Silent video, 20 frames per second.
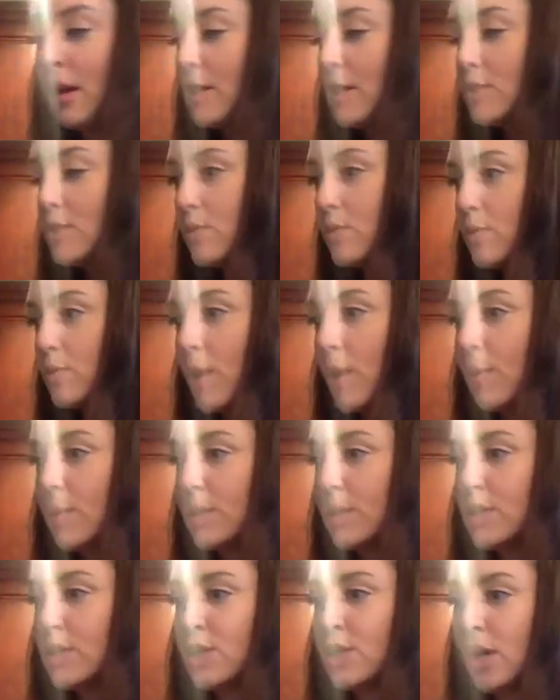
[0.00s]
So I want
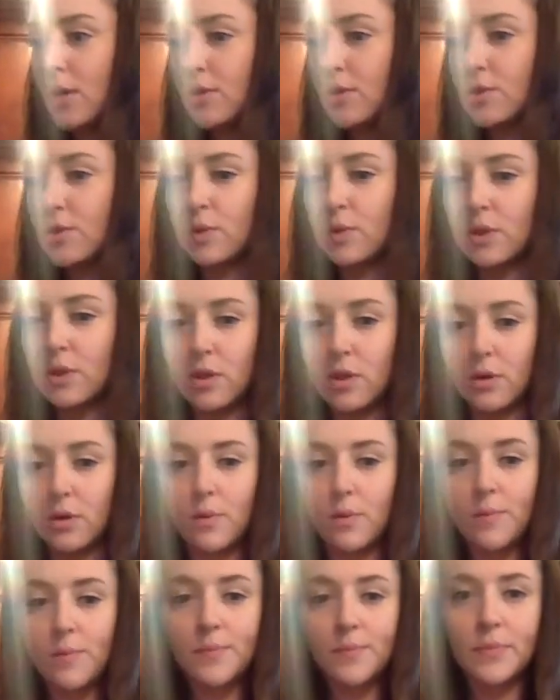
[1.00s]
to share this with
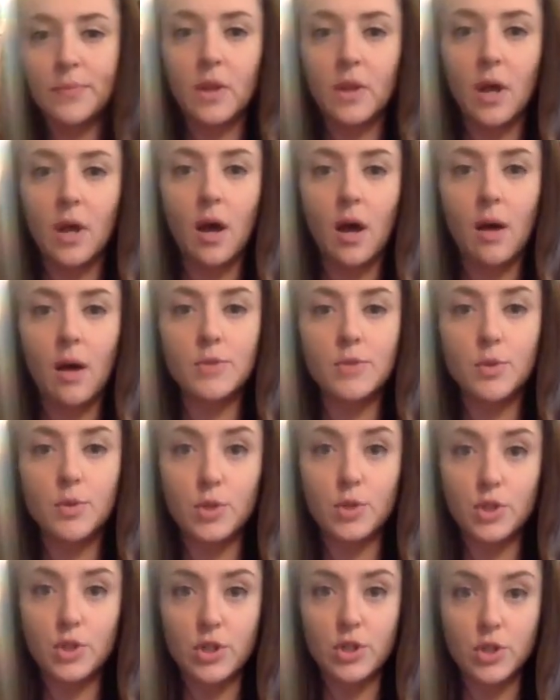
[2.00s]
you. So we're
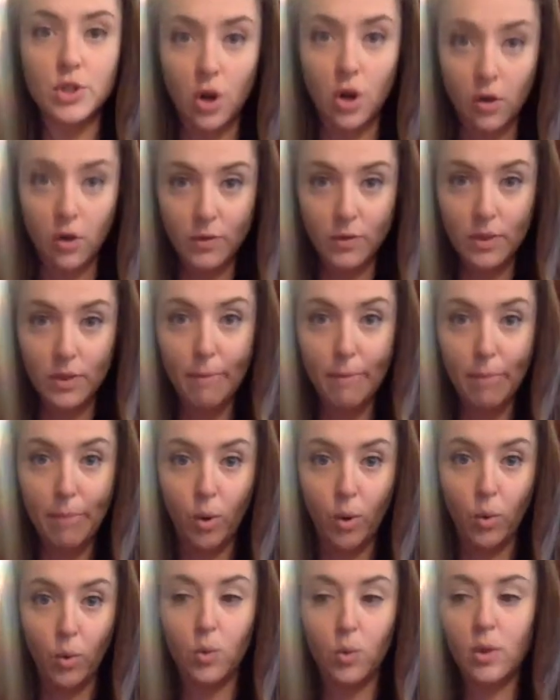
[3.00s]
just going to start off with a
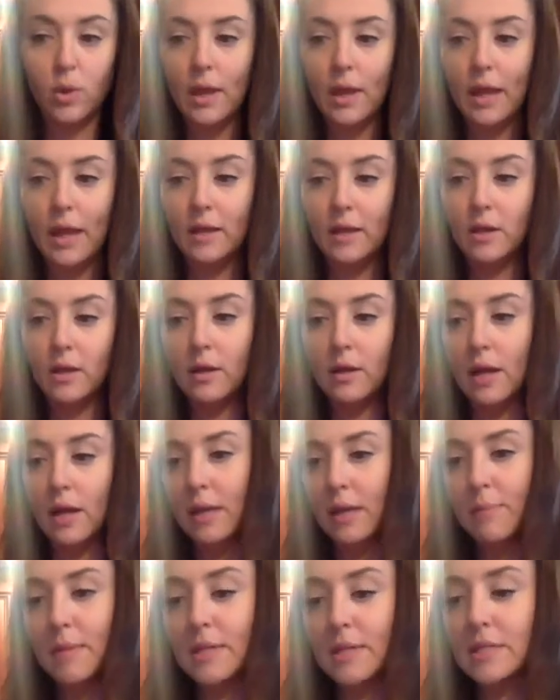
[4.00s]
bowl, any
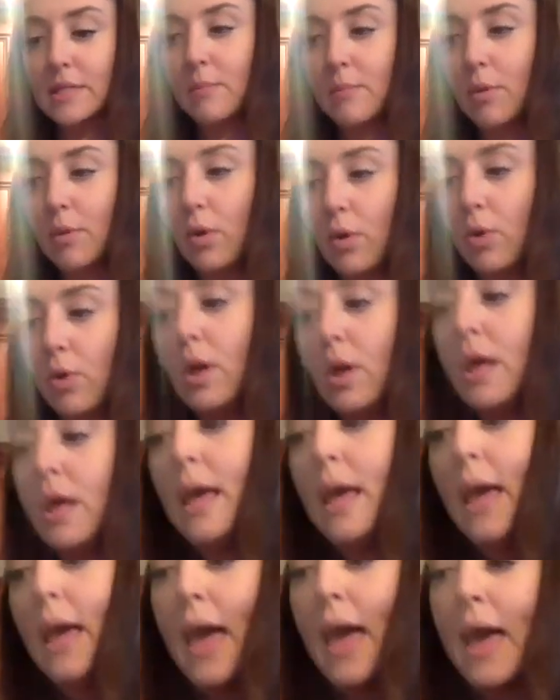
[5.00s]
mixing bowl.
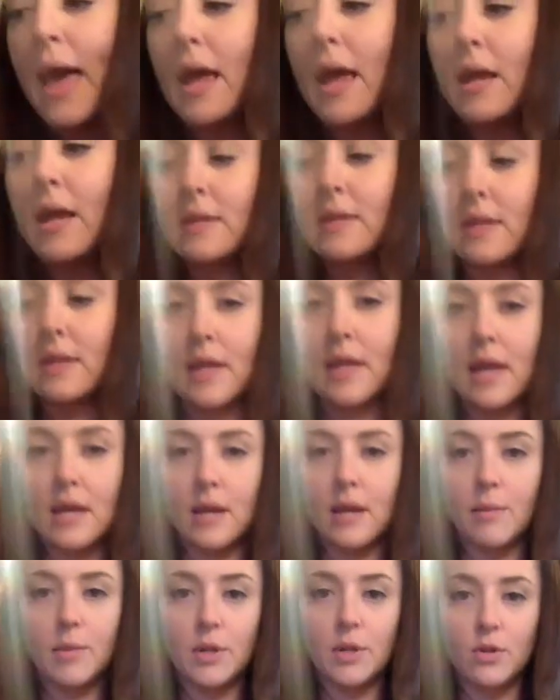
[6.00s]
And again,
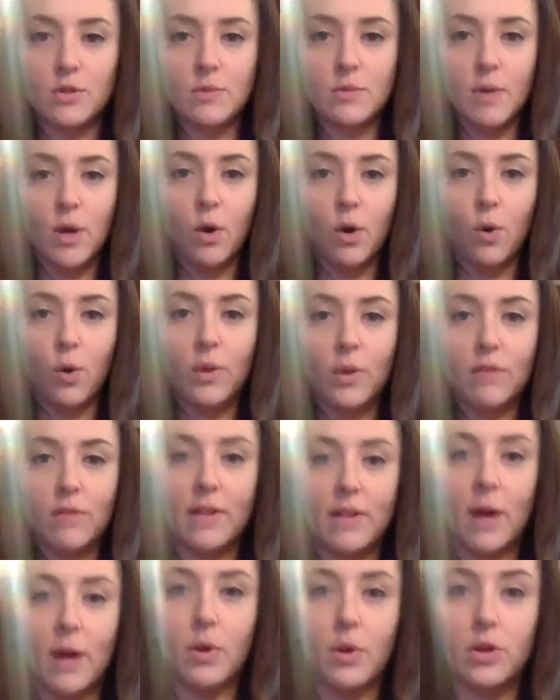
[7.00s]
I'm going to use my whole wheat
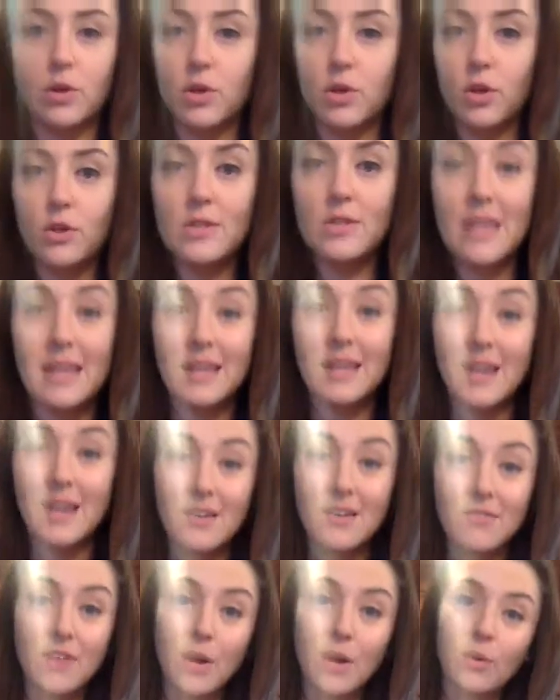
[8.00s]
flour. You can use any kind
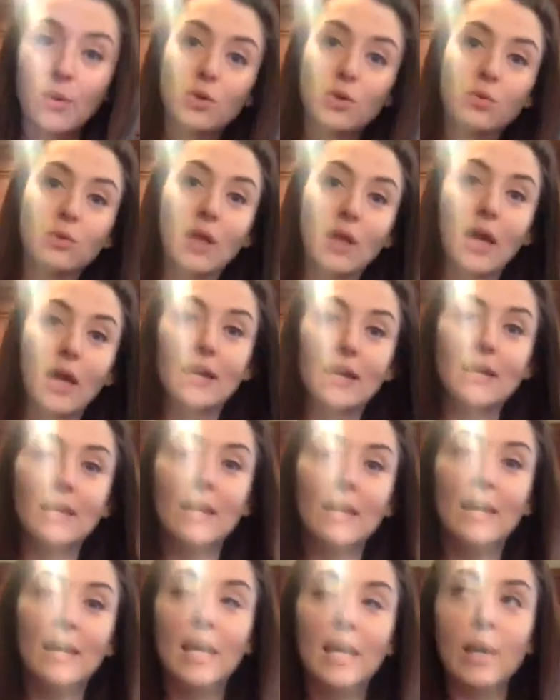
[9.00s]
of flour you like.
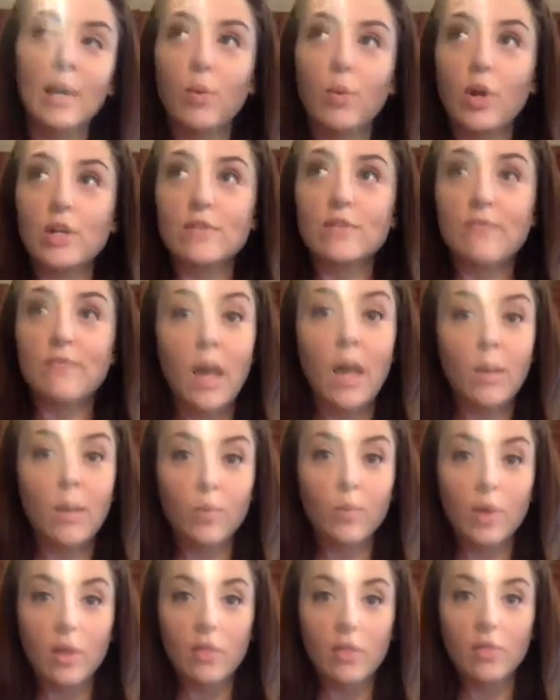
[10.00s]
It works fine
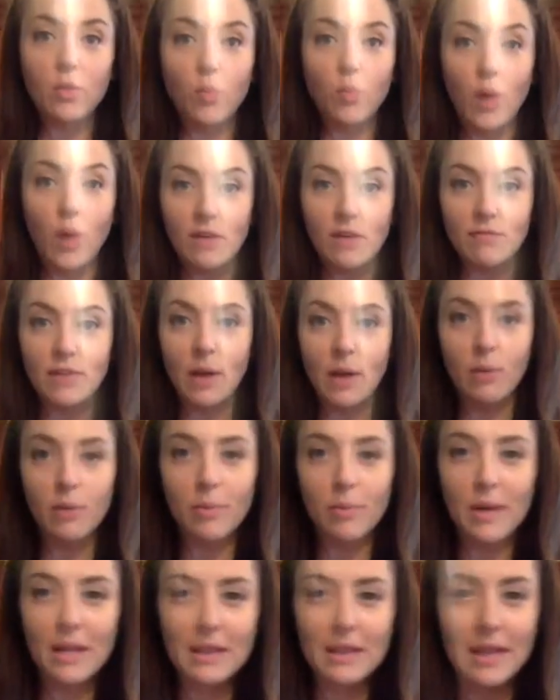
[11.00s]
with white flour,
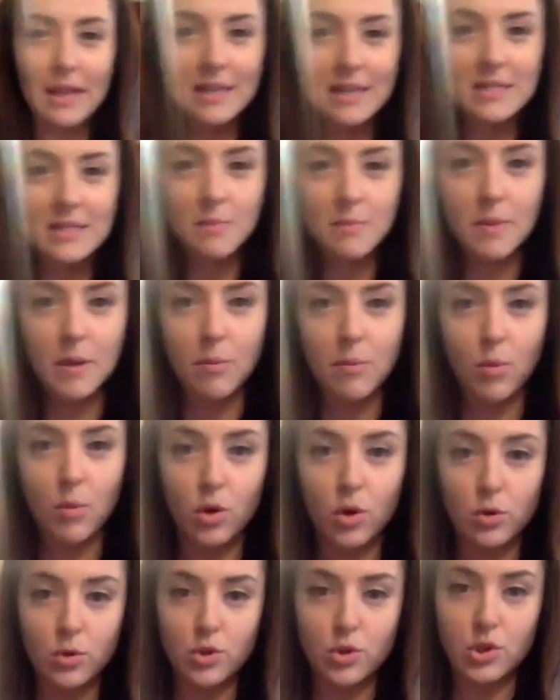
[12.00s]
but I like it to be more
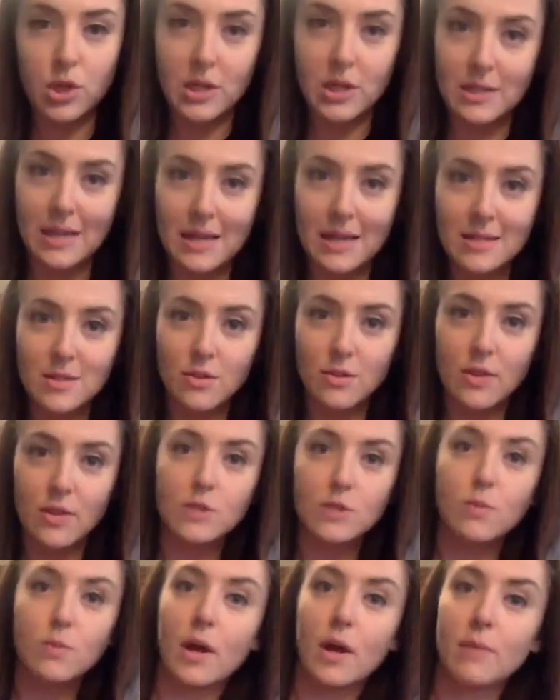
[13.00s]
nutrient dense, so
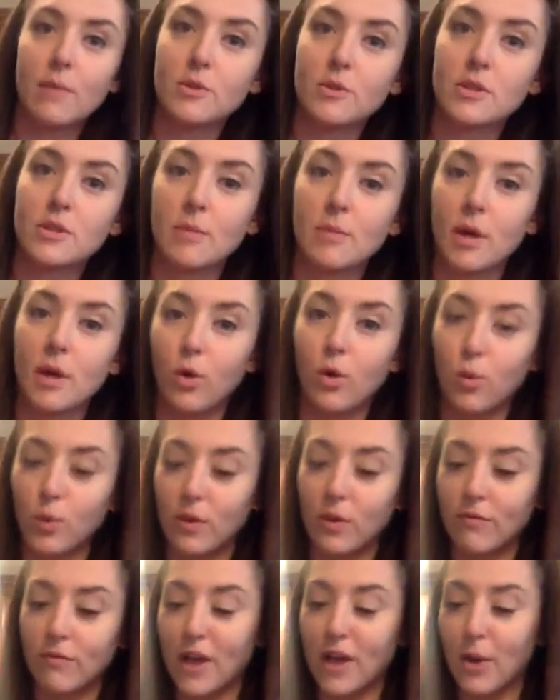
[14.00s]
that's why I'm using my whole
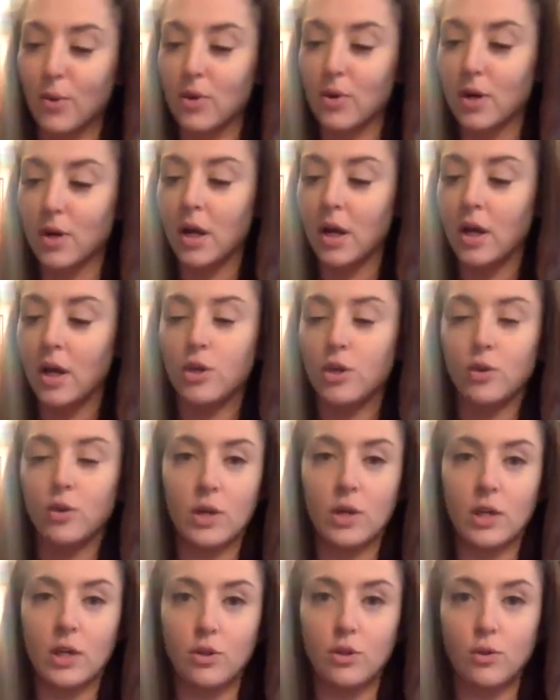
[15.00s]
wheat flour. You
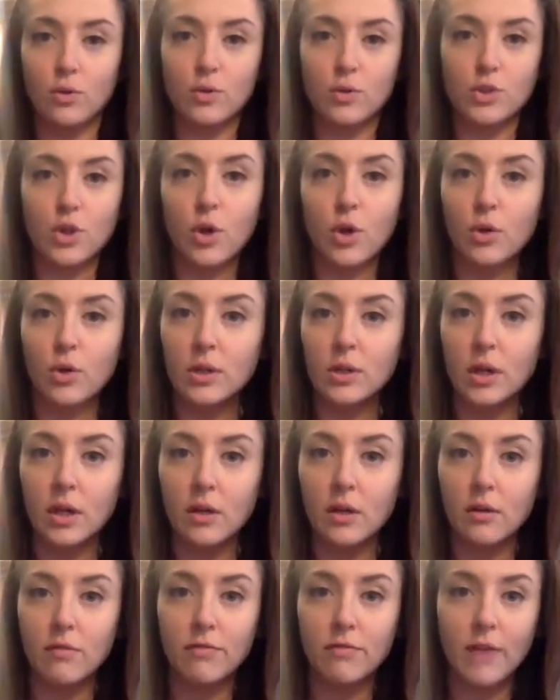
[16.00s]
can use coconut
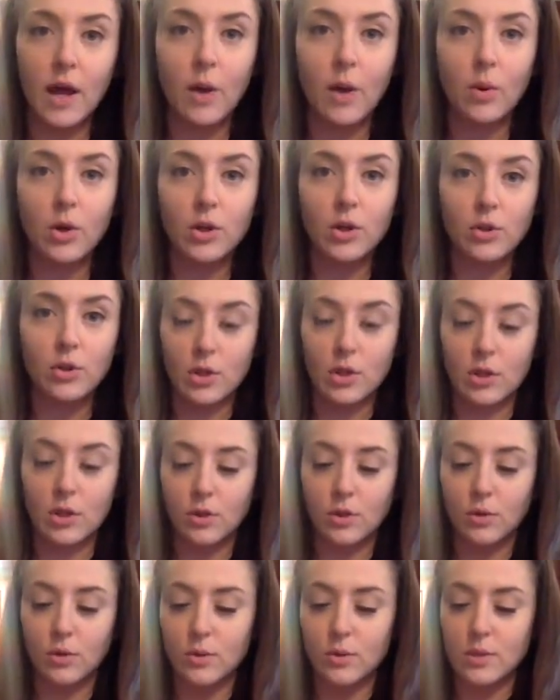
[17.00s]
flour. You can
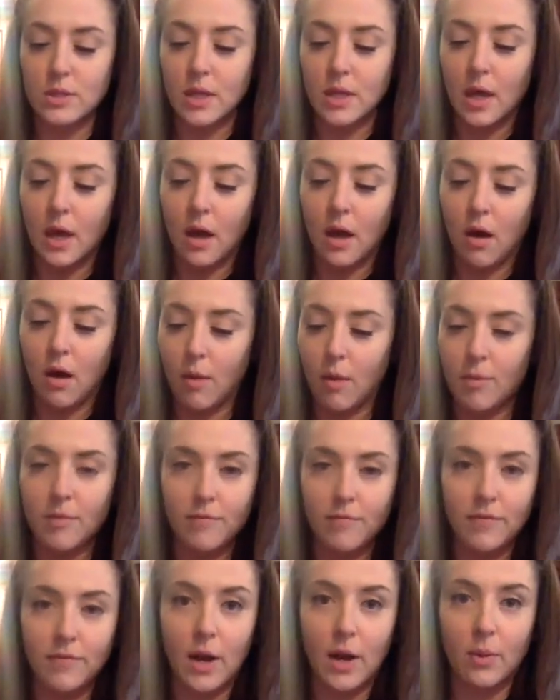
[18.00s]
use almond
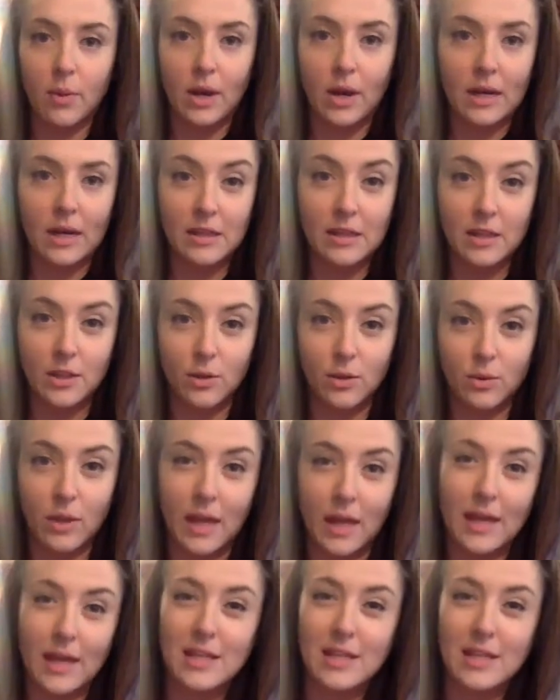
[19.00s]
flour, anything you like.